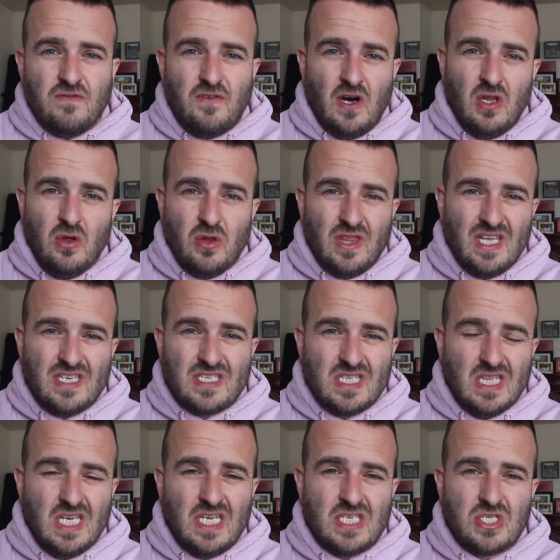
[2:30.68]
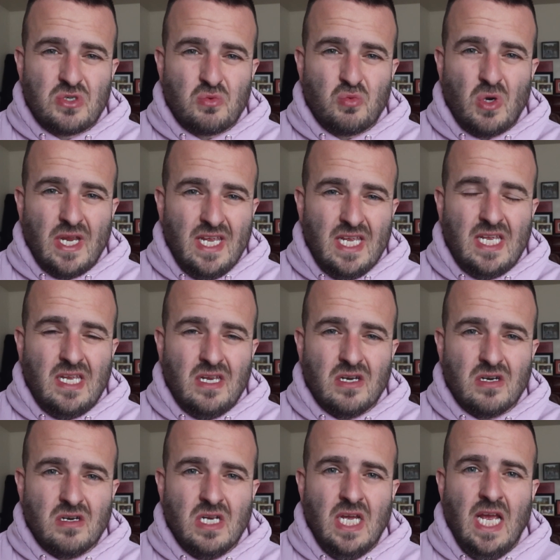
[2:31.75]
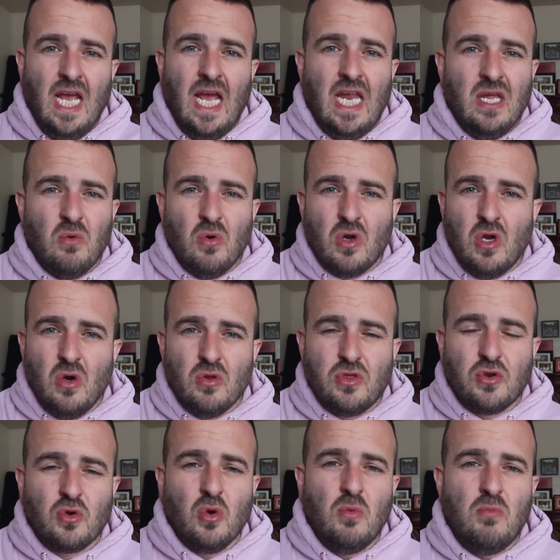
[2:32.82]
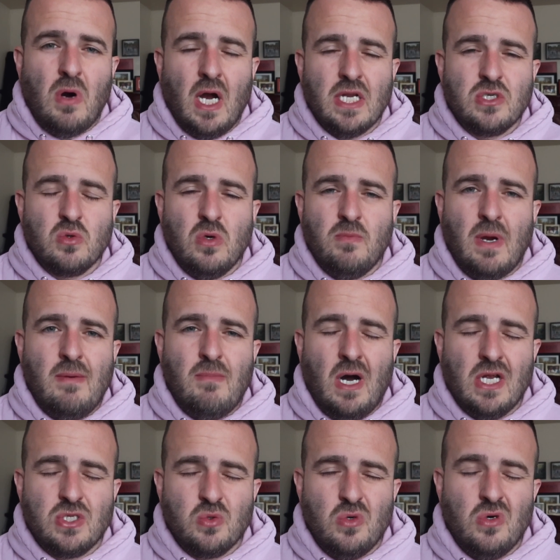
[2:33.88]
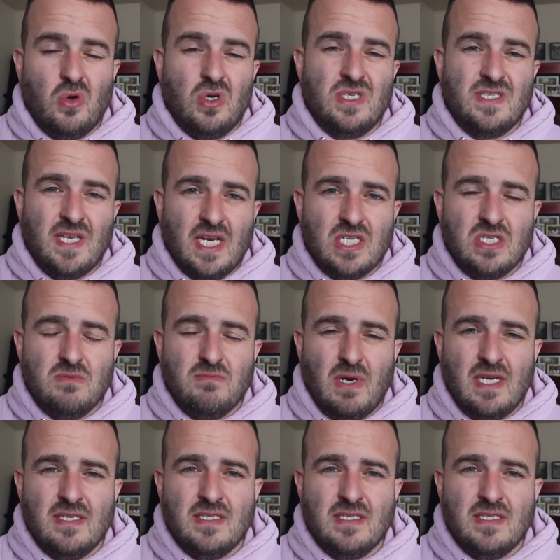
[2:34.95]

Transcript: follow this list right here, and it will go through module by module or section by